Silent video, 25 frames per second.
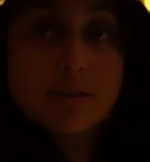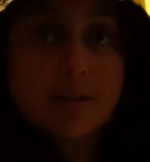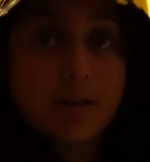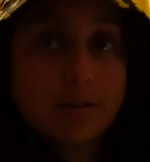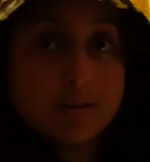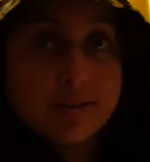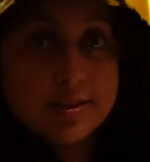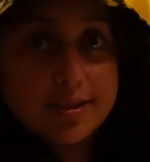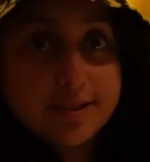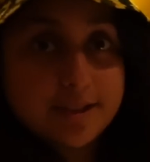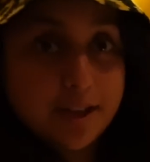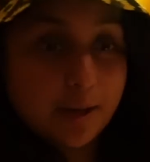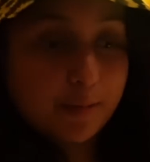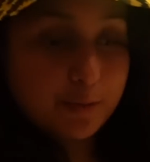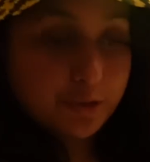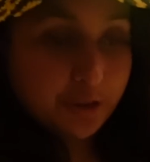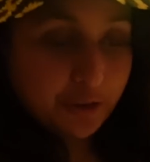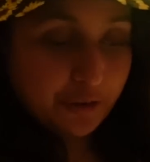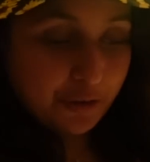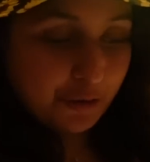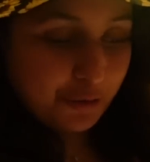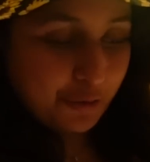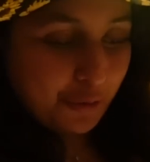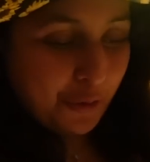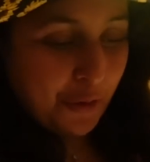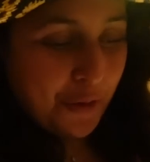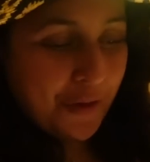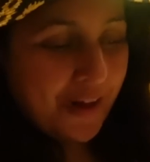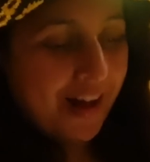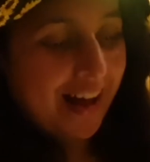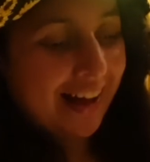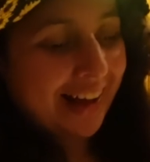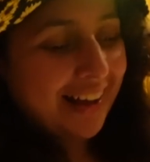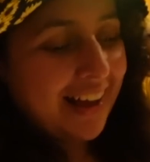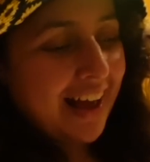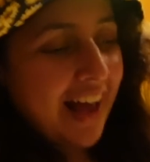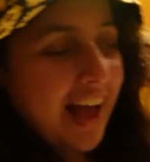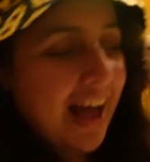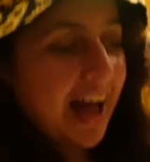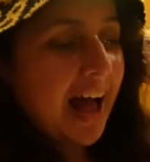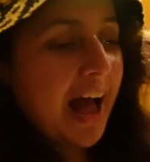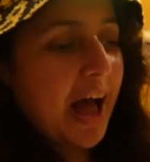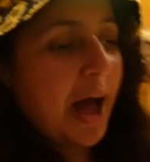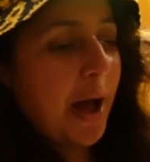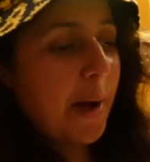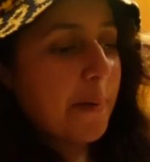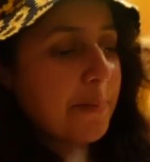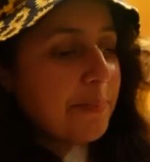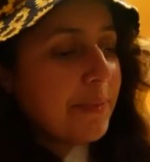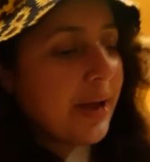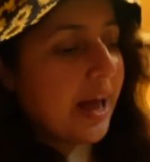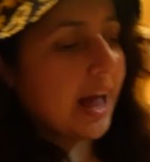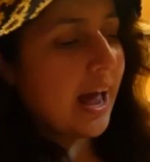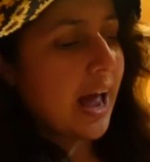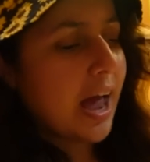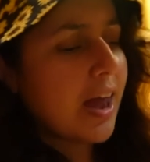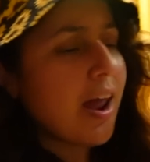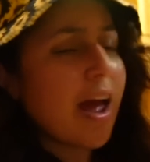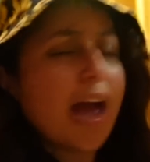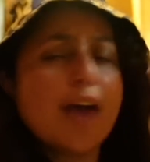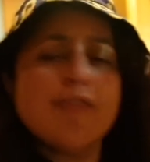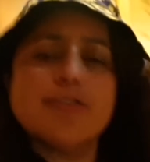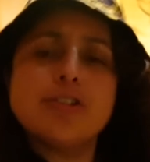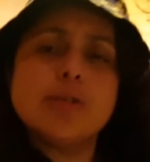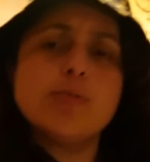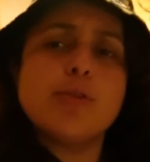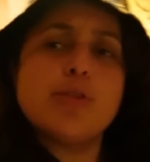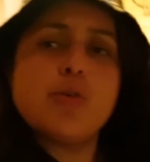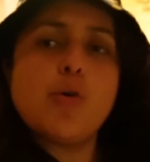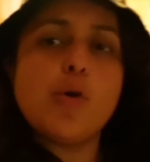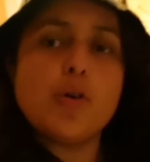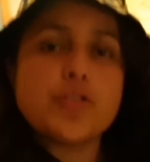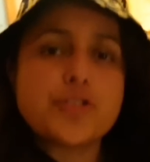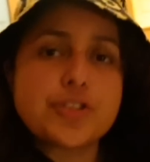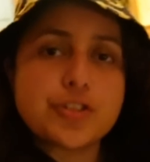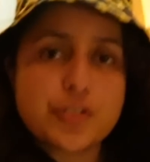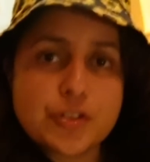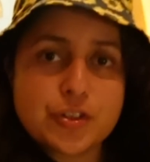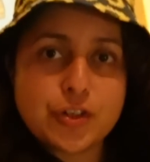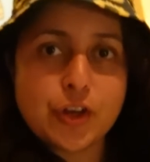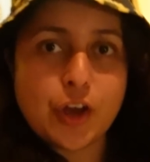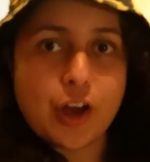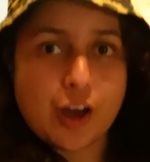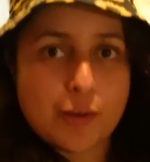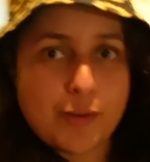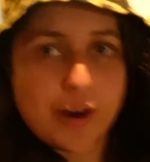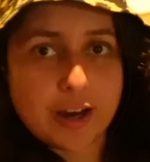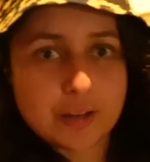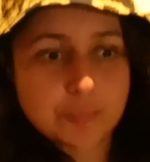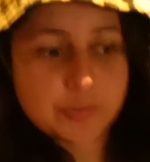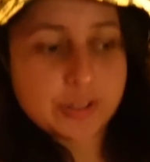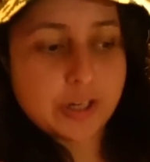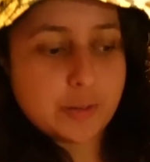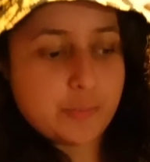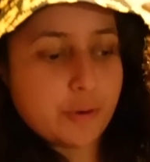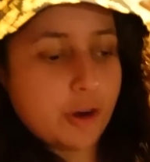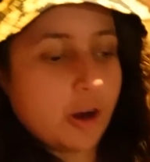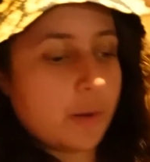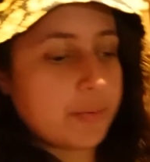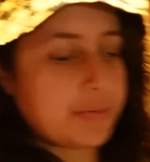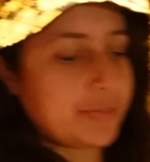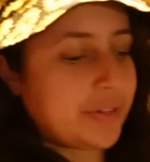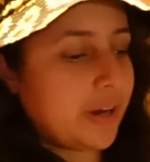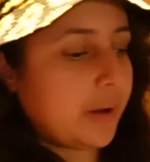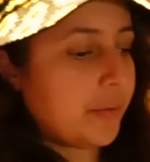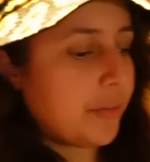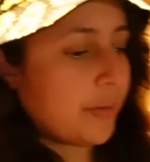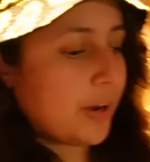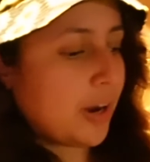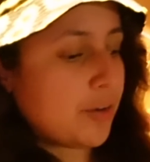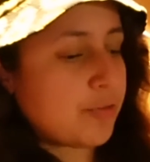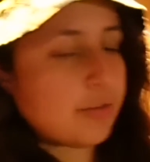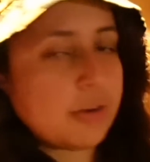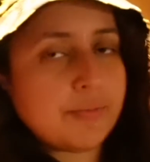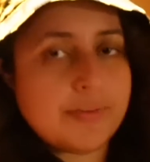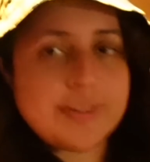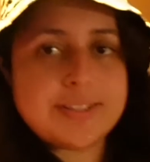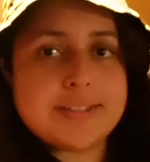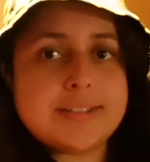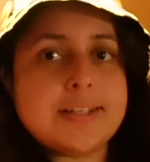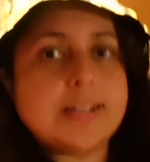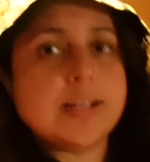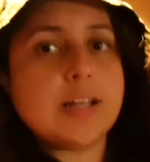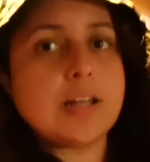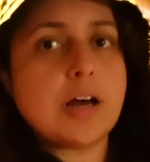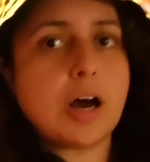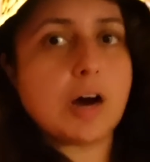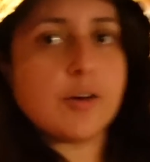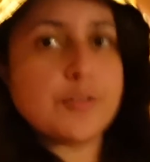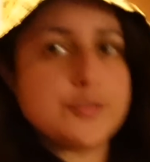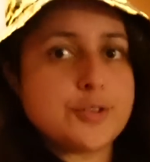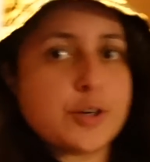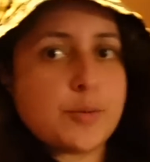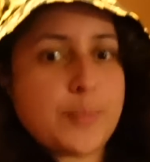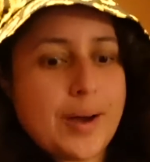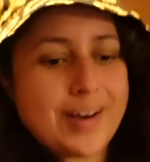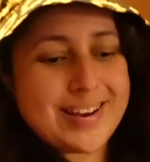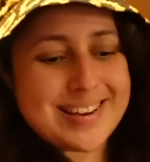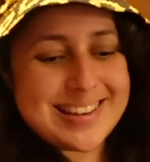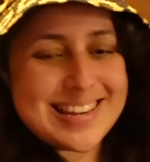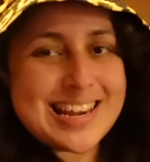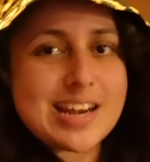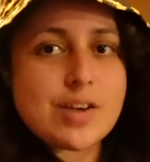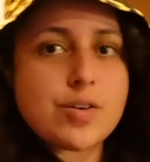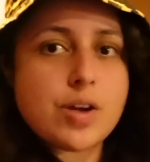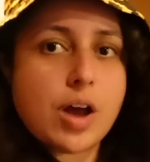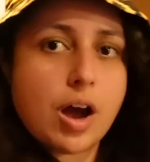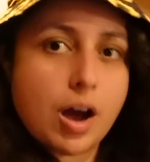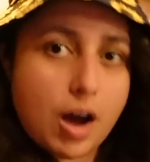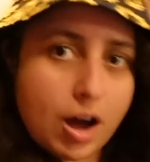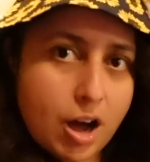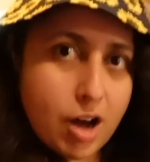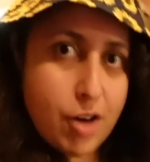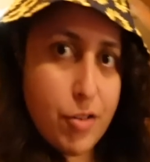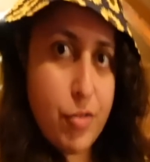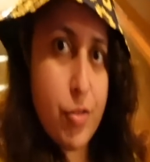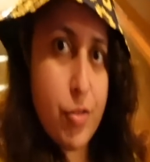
Honestly, I'm so full. Um, and I have some thoughts about Billy Bob's now that I've revisited it after about a year and a half.